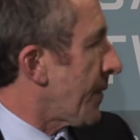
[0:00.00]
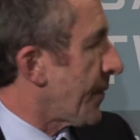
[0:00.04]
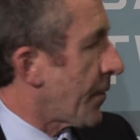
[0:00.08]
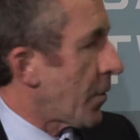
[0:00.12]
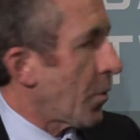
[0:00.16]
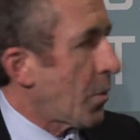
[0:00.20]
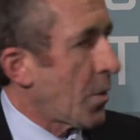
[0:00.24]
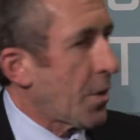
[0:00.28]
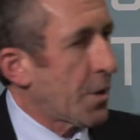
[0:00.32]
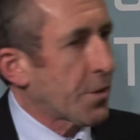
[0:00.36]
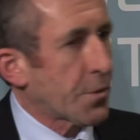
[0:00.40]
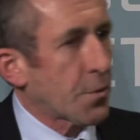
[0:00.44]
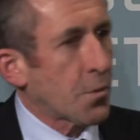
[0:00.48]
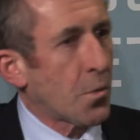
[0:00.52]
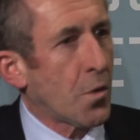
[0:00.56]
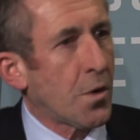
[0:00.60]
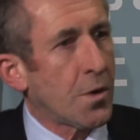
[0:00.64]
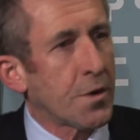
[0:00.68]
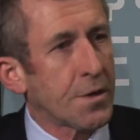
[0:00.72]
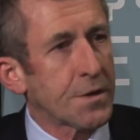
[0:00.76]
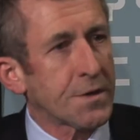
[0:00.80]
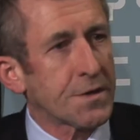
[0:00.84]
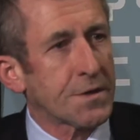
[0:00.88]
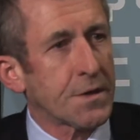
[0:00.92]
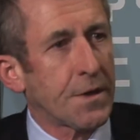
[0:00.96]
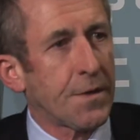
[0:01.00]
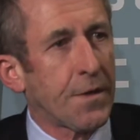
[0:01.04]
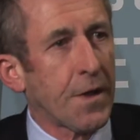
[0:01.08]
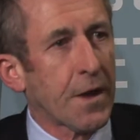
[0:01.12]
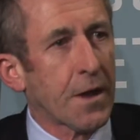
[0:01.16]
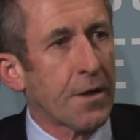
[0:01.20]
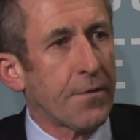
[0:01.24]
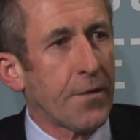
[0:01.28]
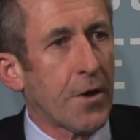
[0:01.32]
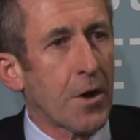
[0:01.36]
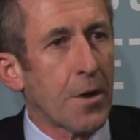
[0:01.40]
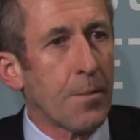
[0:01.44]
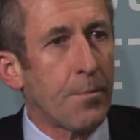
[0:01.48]
for what was, I think,
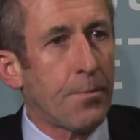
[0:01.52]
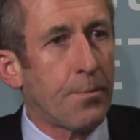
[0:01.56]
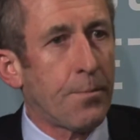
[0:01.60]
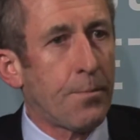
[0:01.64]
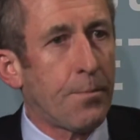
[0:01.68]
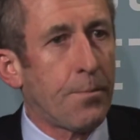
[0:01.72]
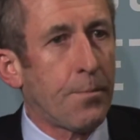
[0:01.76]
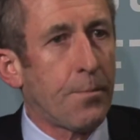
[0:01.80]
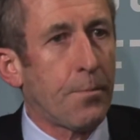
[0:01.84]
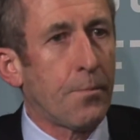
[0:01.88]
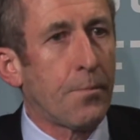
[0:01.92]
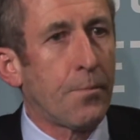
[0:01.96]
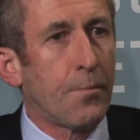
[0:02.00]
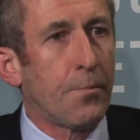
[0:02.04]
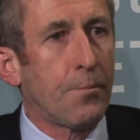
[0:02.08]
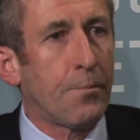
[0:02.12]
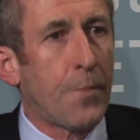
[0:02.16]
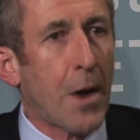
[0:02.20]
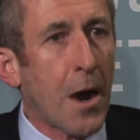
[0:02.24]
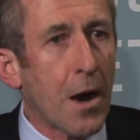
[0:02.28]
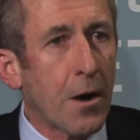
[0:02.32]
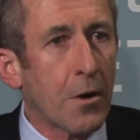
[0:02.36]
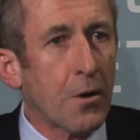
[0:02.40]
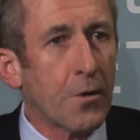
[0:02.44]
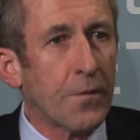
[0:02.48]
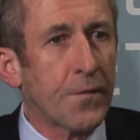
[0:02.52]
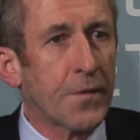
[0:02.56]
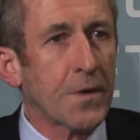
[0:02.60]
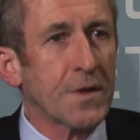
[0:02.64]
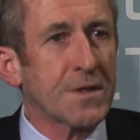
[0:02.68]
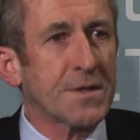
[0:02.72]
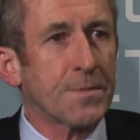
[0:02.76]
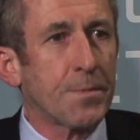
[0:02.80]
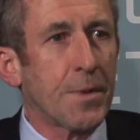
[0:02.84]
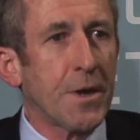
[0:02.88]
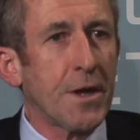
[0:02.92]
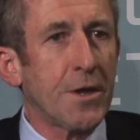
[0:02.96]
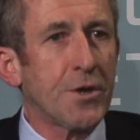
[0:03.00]
a very powerful
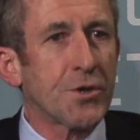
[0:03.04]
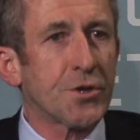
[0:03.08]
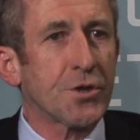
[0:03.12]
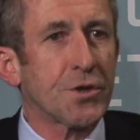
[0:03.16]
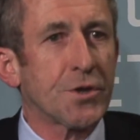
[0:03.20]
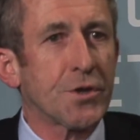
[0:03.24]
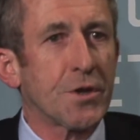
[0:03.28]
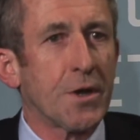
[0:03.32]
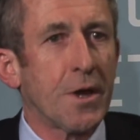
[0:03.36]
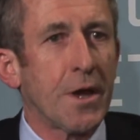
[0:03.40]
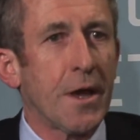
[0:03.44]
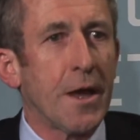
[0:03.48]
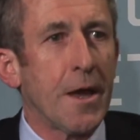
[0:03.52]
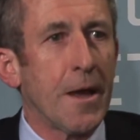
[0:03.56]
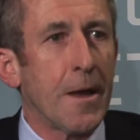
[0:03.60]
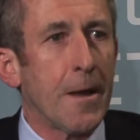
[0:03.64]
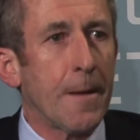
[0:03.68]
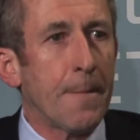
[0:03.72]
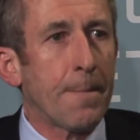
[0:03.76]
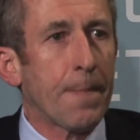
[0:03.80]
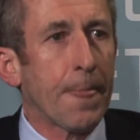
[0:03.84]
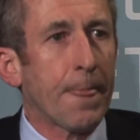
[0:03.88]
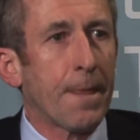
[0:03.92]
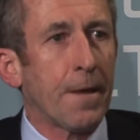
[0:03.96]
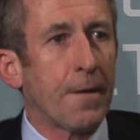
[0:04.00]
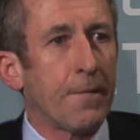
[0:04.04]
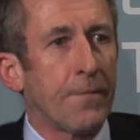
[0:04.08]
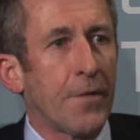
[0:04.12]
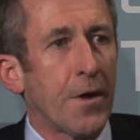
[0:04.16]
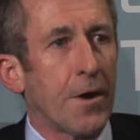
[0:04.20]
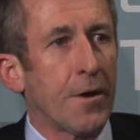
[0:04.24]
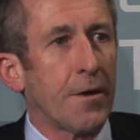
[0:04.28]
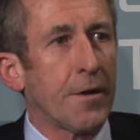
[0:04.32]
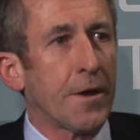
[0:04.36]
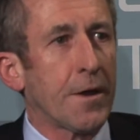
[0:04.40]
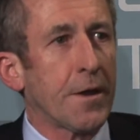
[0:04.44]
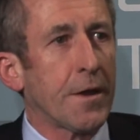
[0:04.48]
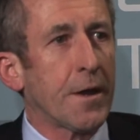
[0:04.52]
speech, a
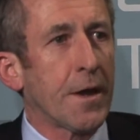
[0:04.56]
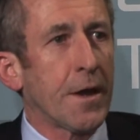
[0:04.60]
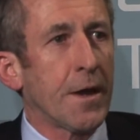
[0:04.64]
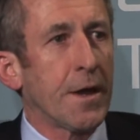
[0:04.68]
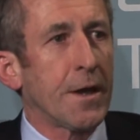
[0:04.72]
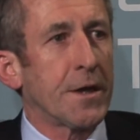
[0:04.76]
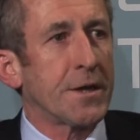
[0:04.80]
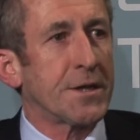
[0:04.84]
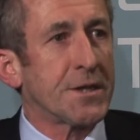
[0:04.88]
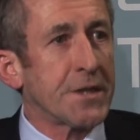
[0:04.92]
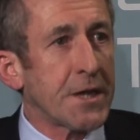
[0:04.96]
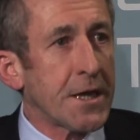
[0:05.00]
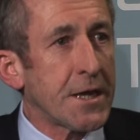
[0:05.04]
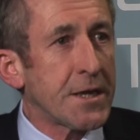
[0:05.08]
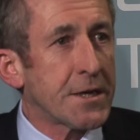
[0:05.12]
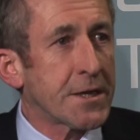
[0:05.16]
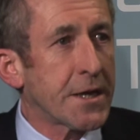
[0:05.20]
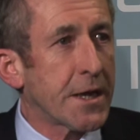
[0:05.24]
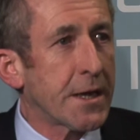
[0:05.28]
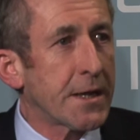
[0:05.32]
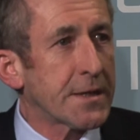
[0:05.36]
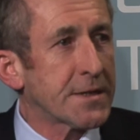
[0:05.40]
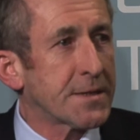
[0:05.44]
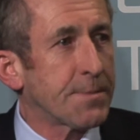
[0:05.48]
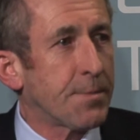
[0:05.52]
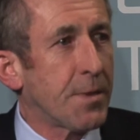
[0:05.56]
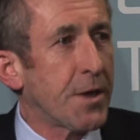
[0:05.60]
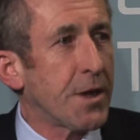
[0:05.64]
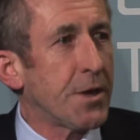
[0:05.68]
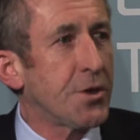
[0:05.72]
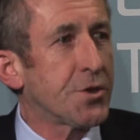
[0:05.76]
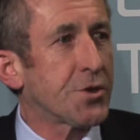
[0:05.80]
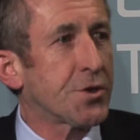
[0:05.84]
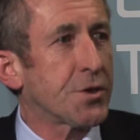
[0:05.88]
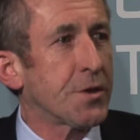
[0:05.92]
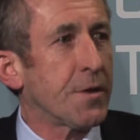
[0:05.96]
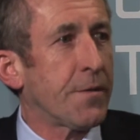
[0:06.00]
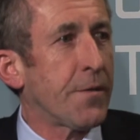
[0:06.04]
very detailed
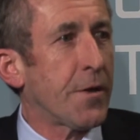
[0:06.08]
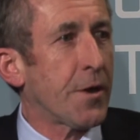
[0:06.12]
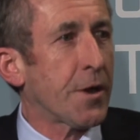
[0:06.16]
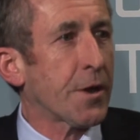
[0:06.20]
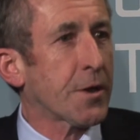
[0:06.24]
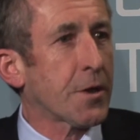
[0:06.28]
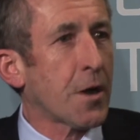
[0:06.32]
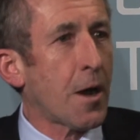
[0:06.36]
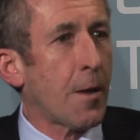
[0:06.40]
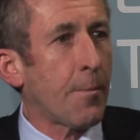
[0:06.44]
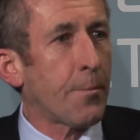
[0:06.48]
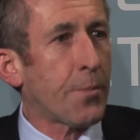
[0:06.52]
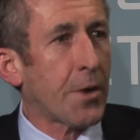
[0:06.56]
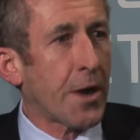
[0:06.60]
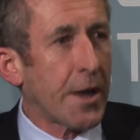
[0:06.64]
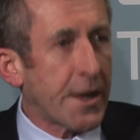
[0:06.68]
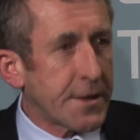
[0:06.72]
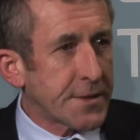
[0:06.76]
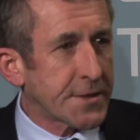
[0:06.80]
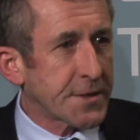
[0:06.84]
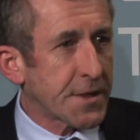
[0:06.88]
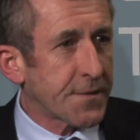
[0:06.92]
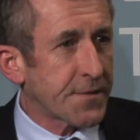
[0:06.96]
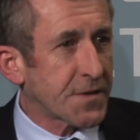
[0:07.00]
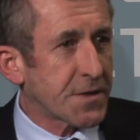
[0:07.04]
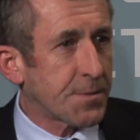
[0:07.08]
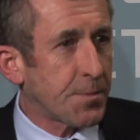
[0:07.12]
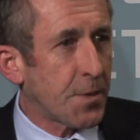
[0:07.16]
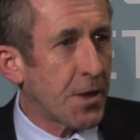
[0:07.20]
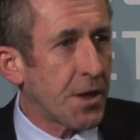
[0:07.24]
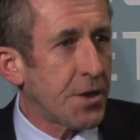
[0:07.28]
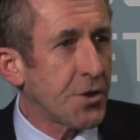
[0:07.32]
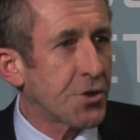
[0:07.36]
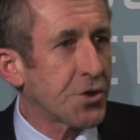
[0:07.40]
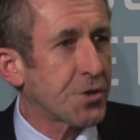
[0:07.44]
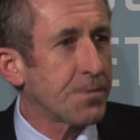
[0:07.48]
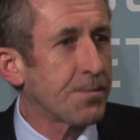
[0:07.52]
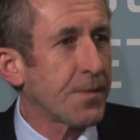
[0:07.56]
speech, a very comprehensive
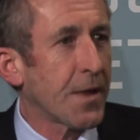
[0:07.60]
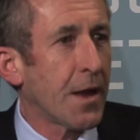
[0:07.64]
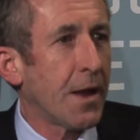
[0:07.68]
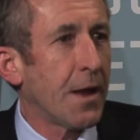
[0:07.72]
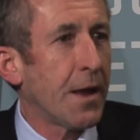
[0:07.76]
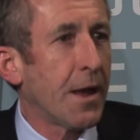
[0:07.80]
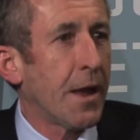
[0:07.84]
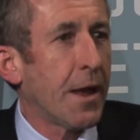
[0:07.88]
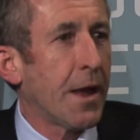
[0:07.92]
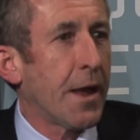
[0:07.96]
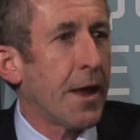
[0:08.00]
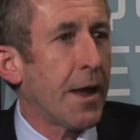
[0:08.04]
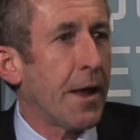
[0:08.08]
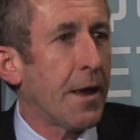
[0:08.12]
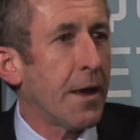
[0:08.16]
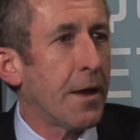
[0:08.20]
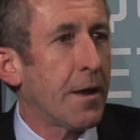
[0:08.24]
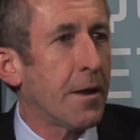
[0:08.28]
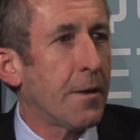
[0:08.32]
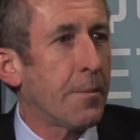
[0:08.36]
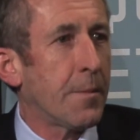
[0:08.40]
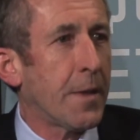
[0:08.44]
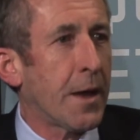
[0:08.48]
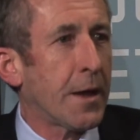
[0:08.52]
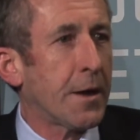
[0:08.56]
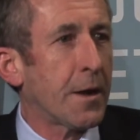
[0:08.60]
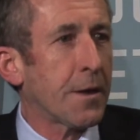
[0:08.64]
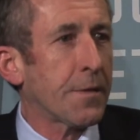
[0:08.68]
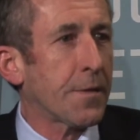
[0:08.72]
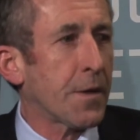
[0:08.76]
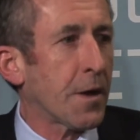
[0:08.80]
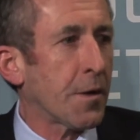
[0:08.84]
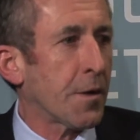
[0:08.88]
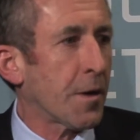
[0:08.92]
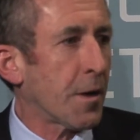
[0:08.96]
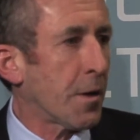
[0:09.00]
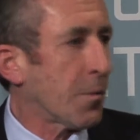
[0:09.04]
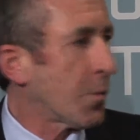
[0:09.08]
speech. And
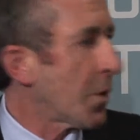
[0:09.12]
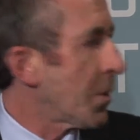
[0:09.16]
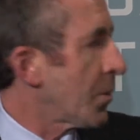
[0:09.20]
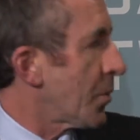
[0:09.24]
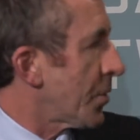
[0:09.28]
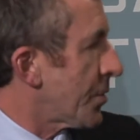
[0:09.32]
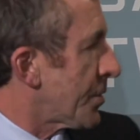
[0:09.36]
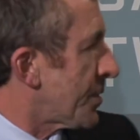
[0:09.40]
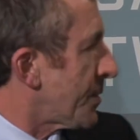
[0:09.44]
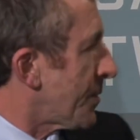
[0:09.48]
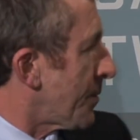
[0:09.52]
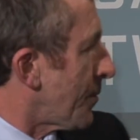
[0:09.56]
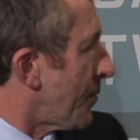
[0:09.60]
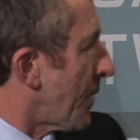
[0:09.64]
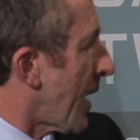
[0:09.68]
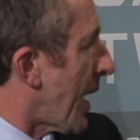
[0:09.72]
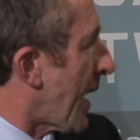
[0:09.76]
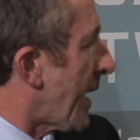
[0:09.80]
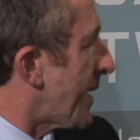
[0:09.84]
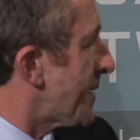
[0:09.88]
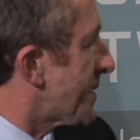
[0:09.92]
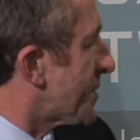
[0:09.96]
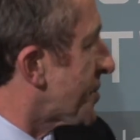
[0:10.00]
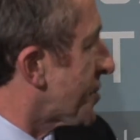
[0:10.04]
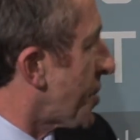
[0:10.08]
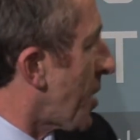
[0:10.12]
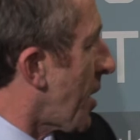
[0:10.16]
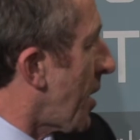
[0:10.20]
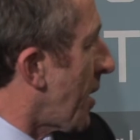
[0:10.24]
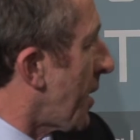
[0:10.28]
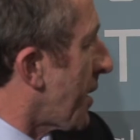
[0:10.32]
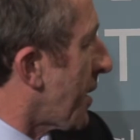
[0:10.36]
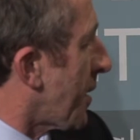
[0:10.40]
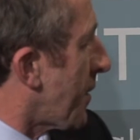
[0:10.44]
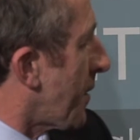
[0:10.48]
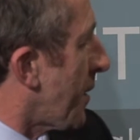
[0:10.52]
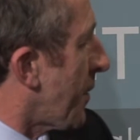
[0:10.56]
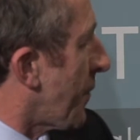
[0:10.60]
we would ask
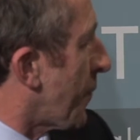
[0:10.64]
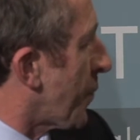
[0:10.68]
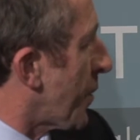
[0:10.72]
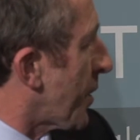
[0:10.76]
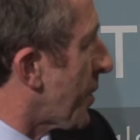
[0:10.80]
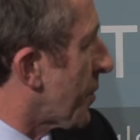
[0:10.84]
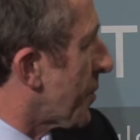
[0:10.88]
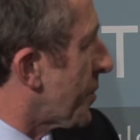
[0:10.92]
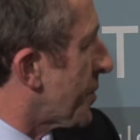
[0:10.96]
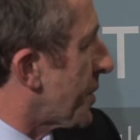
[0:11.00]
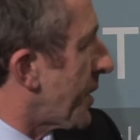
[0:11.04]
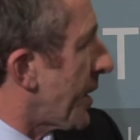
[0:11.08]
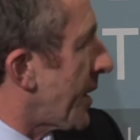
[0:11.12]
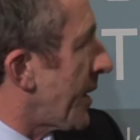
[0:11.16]
Charlie if he could